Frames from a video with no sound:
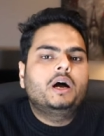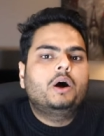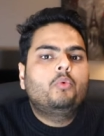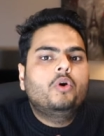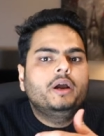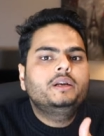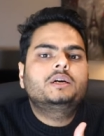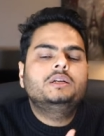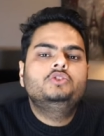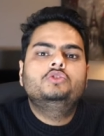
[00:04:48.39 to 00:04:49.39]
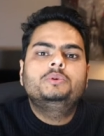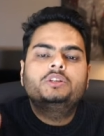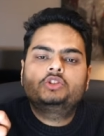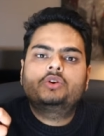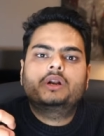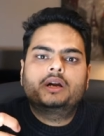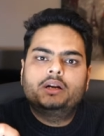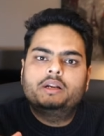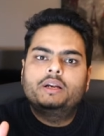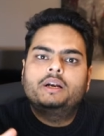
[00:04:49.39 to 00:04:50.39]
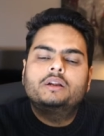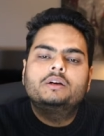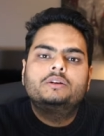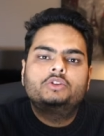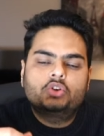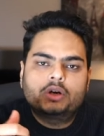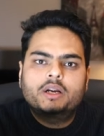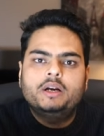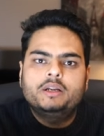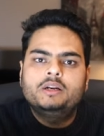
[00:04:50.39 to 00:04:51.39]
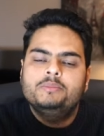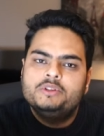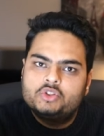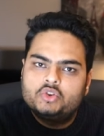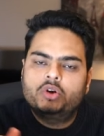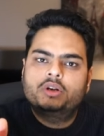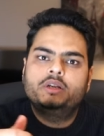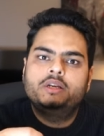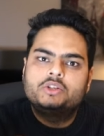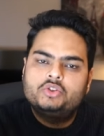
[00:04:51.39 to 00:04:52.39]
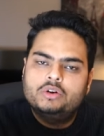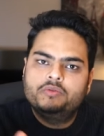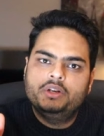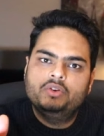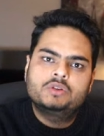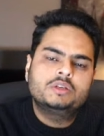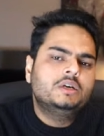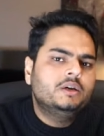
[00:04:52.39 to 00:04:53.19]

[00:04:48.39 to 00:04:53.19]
Avoid consuming short content short content means short real short videos